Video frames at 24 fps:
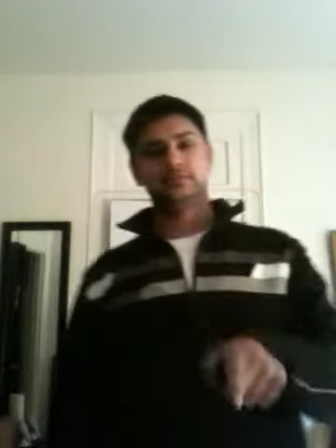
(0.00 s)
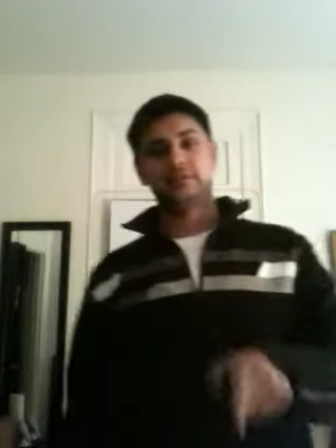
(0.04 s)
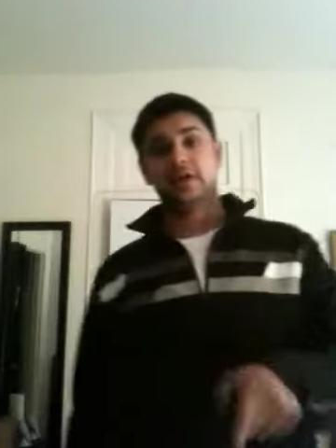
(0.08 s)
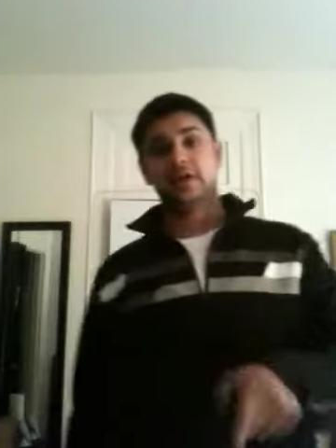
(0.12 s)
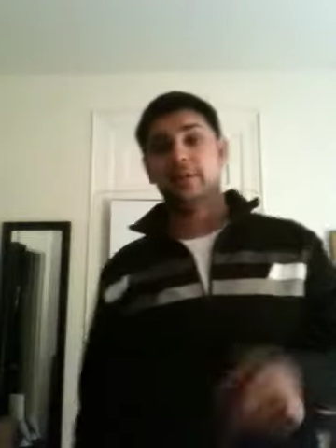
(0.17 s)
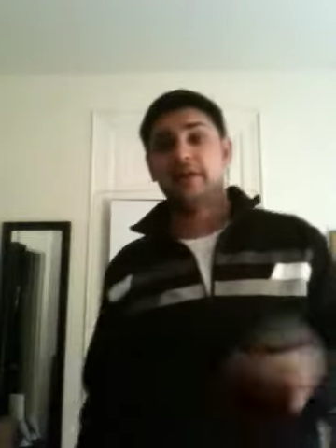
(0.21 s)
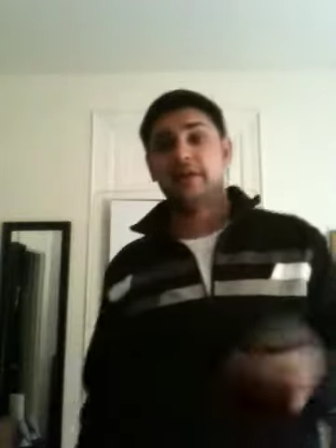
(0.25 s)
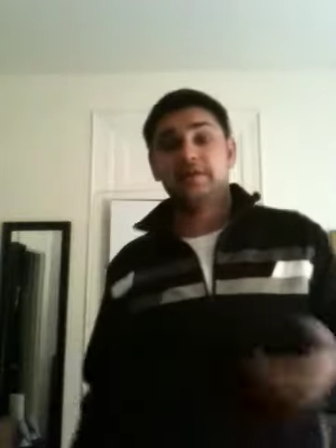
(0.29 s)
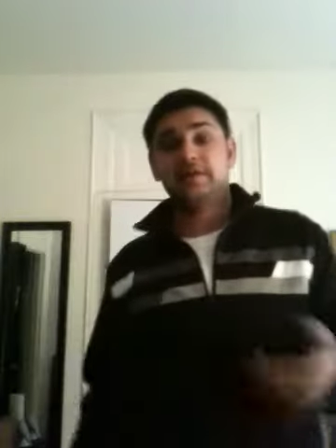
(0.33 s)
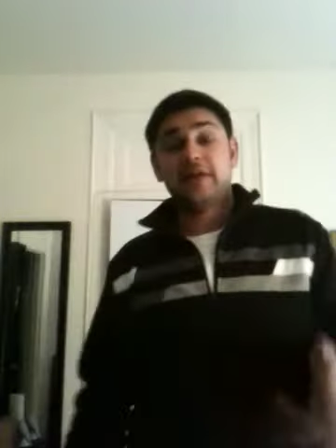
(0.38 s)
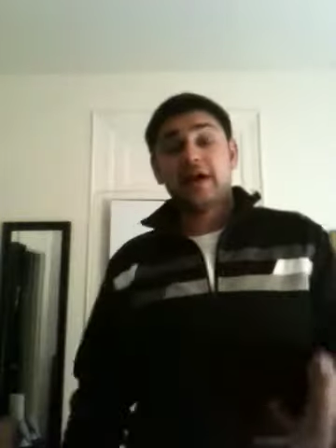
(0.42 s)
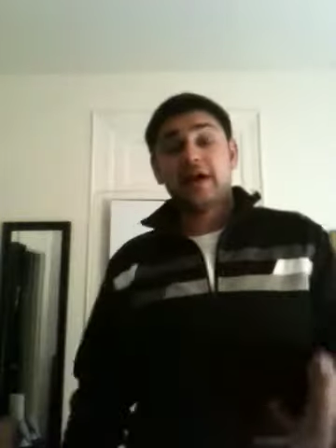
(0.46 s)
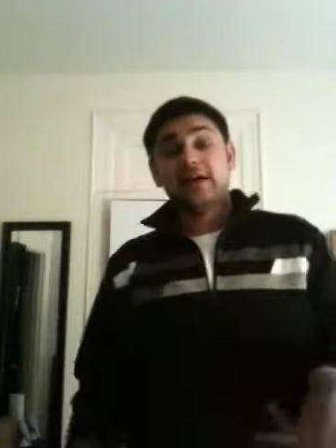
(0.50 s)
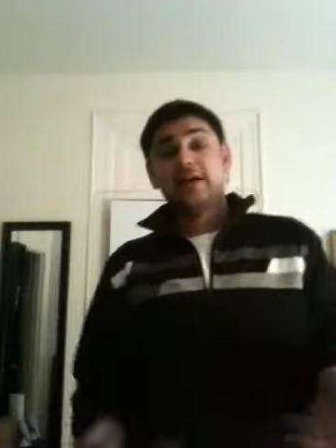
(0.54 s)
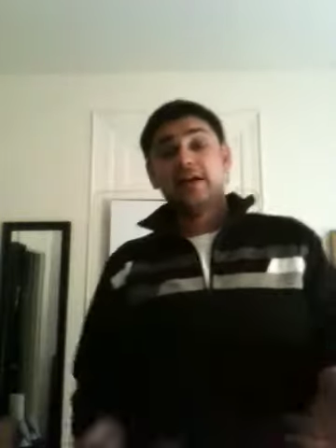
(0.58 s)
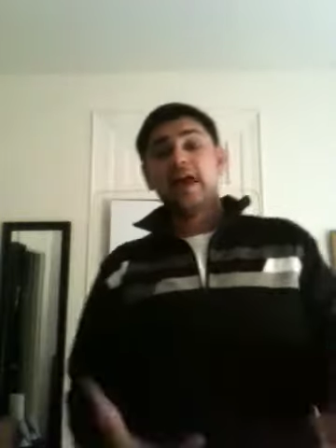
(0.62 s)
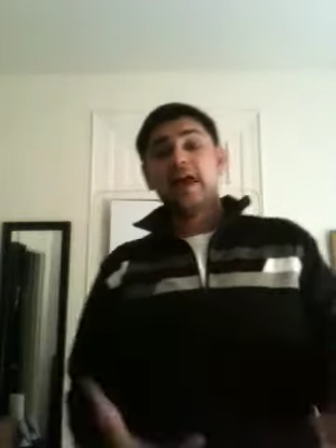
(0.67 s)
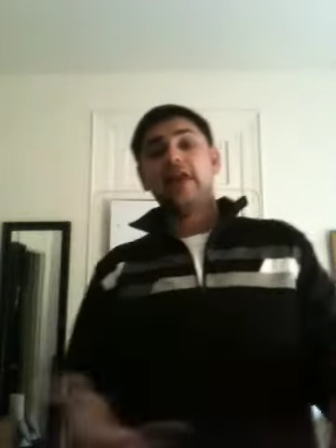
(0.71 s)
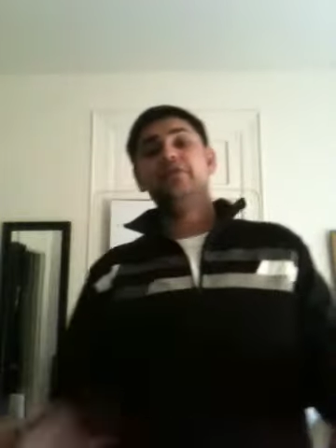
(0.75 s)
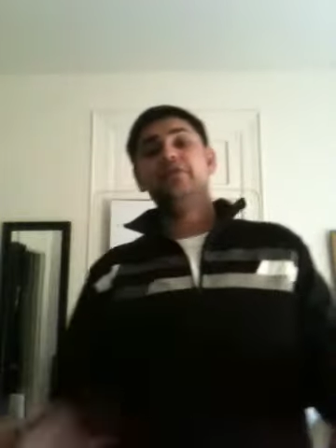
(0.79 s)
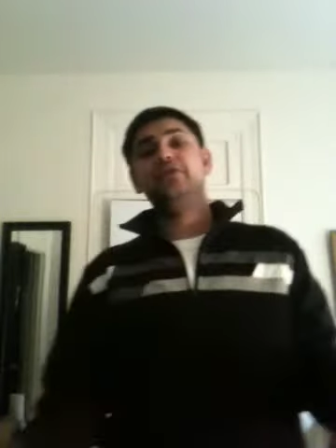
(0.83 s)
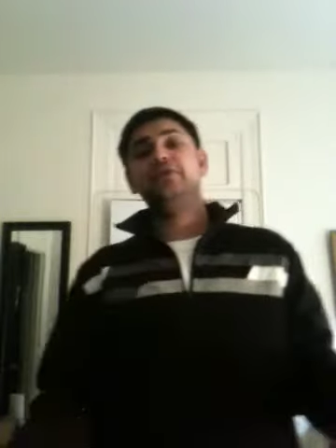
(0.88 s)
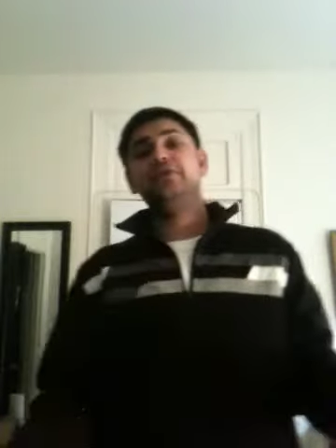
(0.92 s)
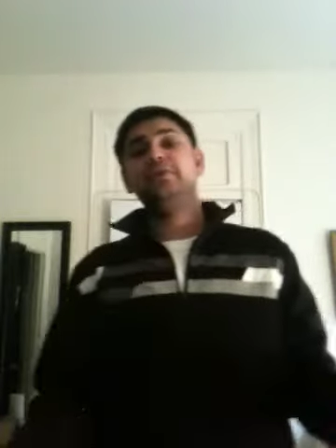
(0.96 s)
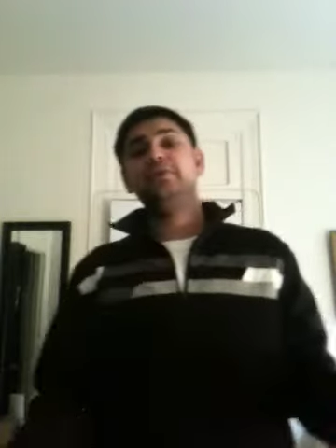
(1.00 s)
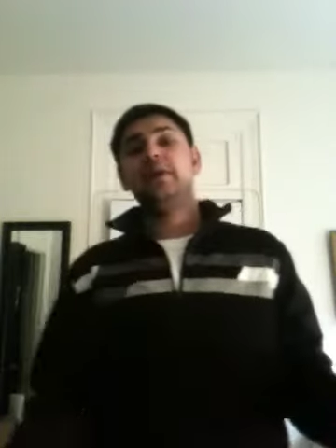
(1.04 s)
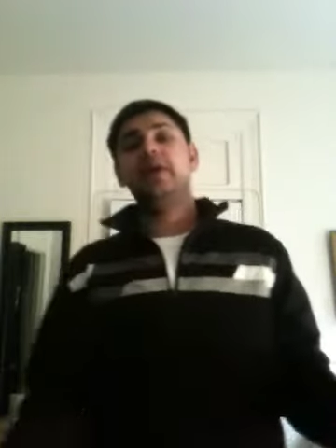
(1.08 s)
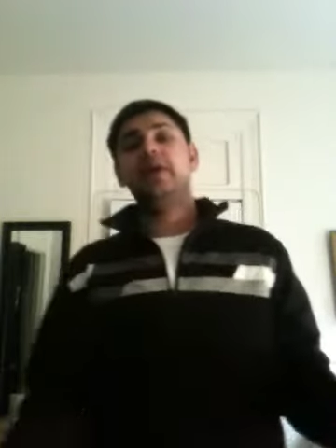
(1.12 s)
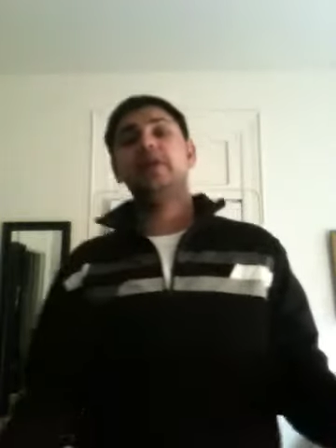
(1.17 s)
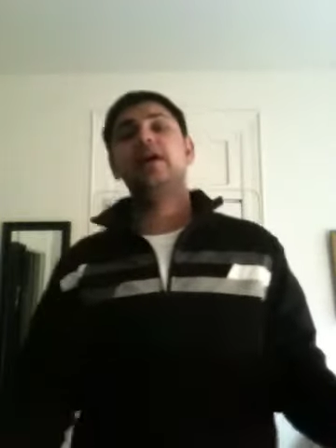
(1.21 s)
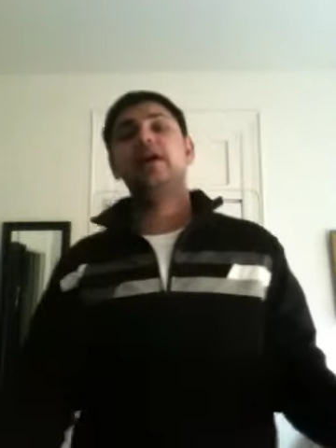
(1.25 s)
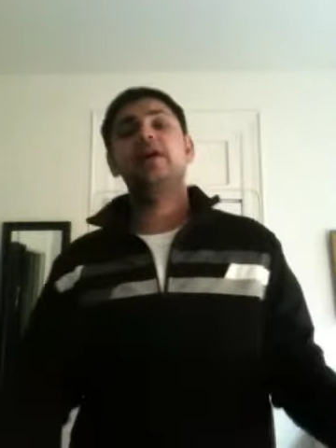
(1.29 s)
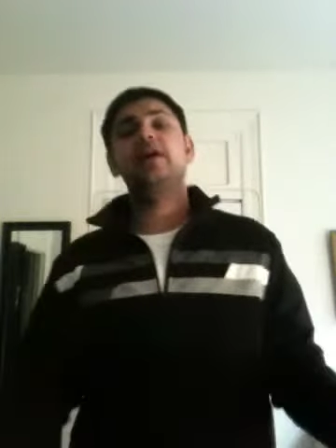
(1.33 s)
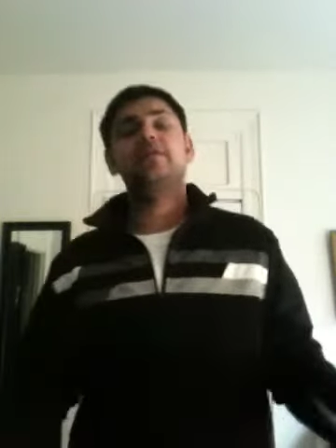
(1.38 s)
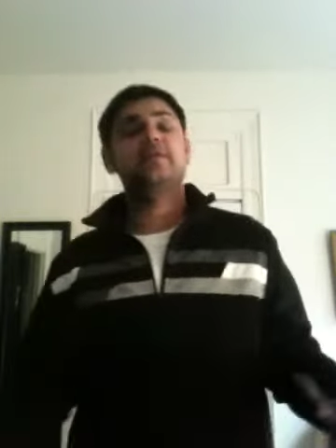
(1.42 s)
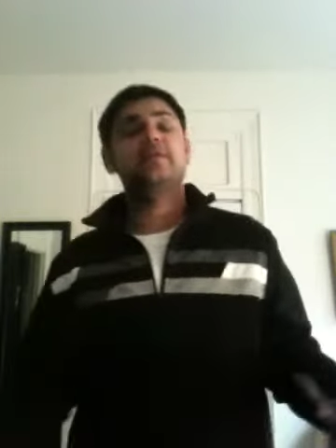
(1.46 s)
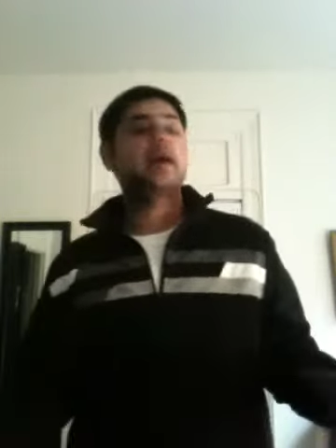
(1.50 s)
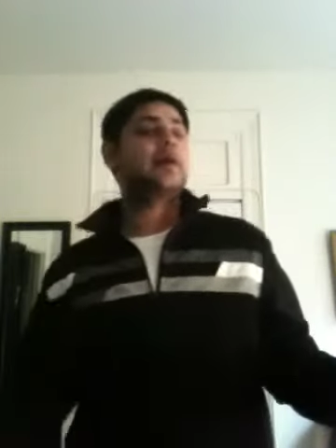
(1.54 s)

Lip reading: I mean, if I didn't have you in my life,